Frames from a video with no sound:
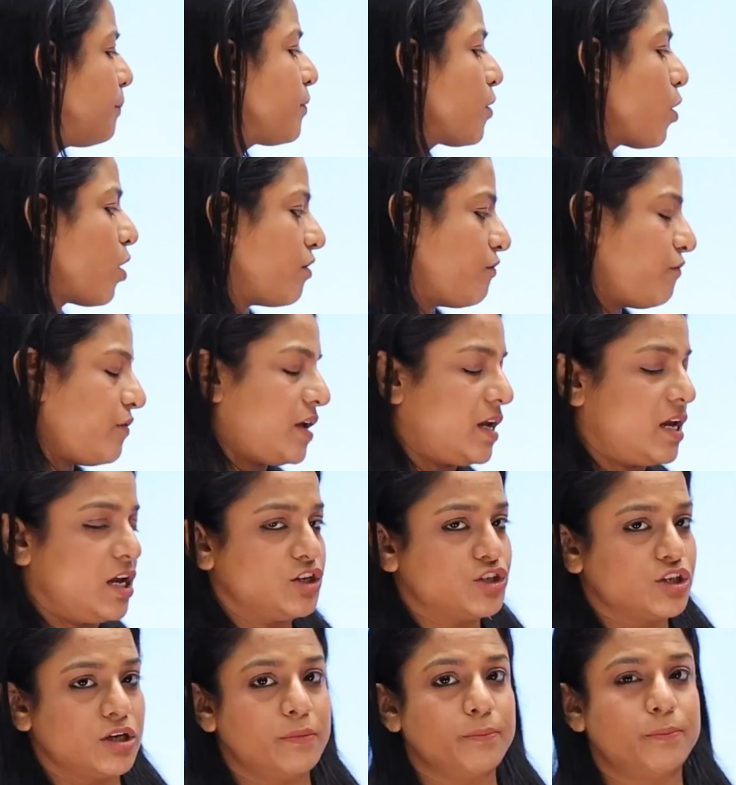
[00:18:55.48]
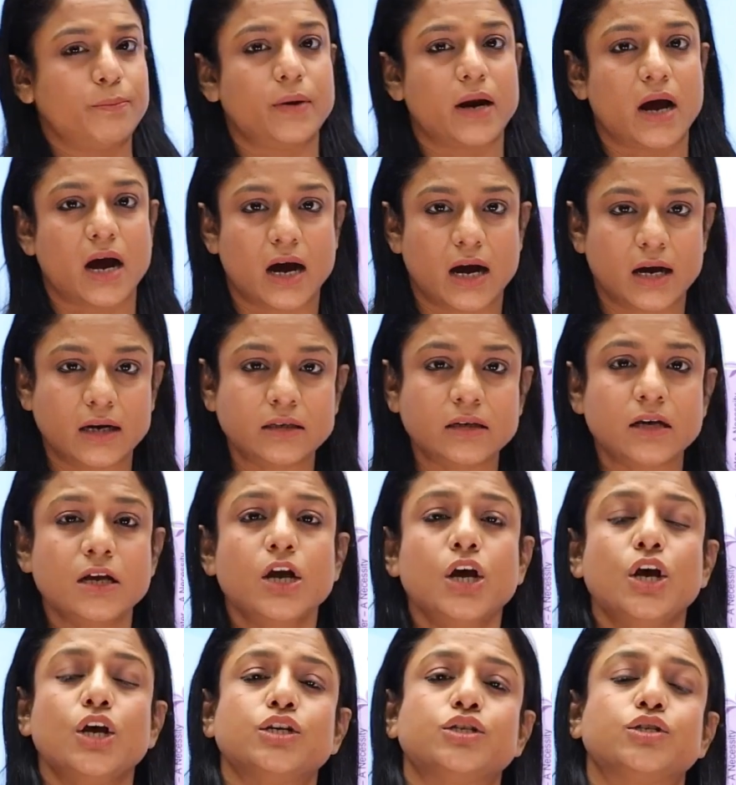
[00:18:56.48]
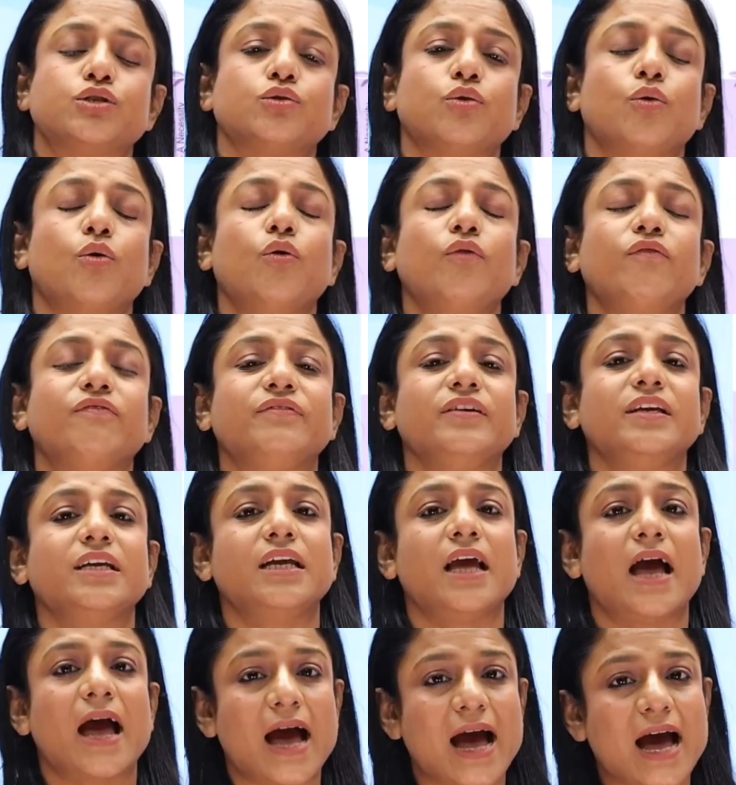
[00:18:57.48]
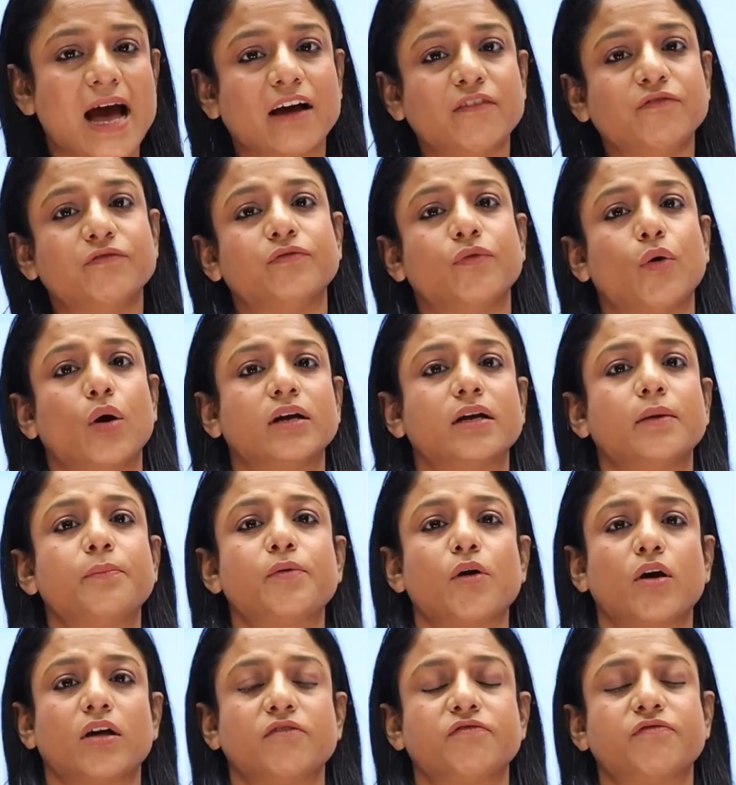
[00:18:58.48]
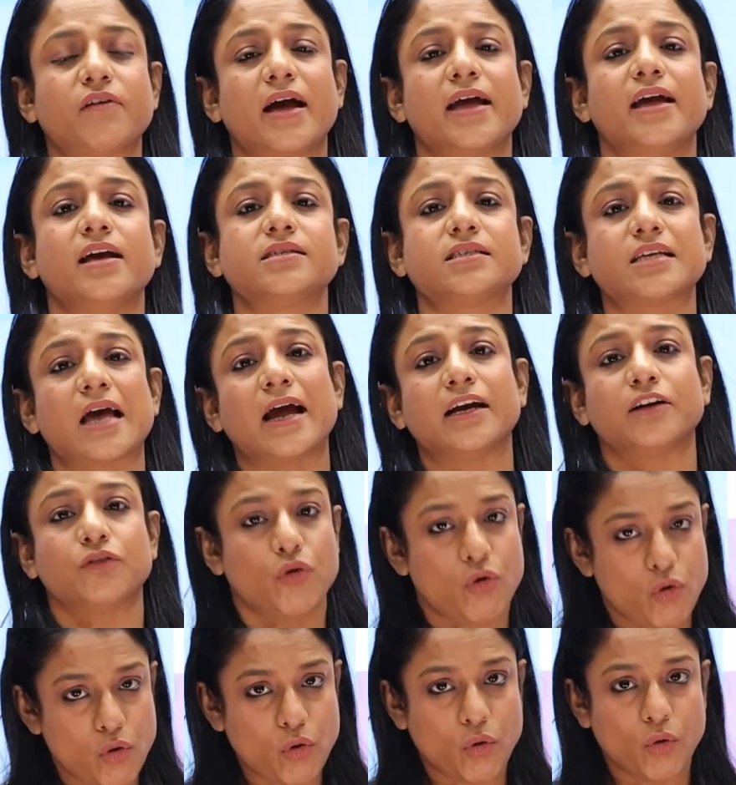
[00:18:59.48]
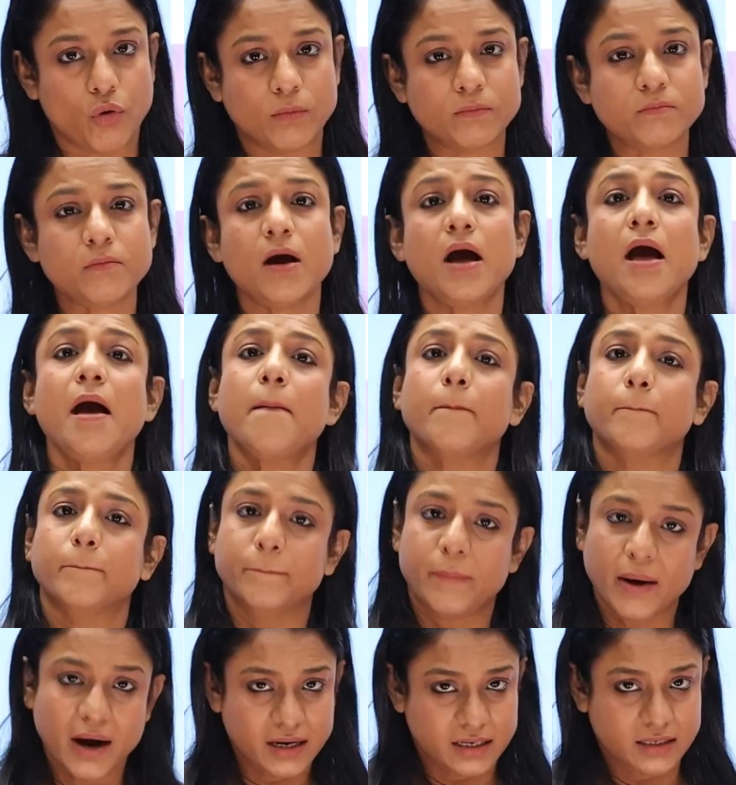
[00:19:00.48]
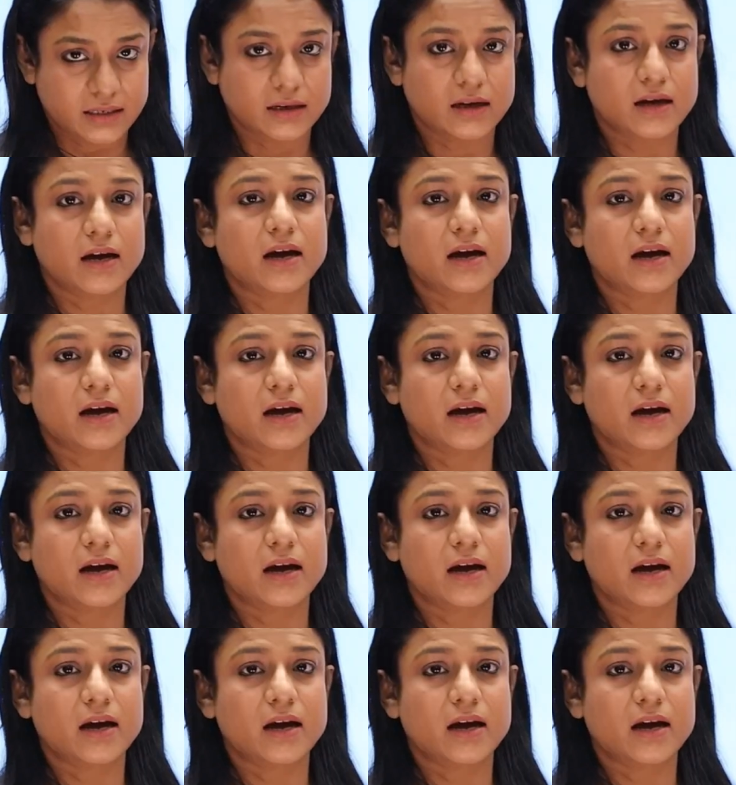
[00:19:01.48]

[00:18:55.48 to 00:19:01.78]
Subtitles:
purification plant, so we have water purifiers at home, but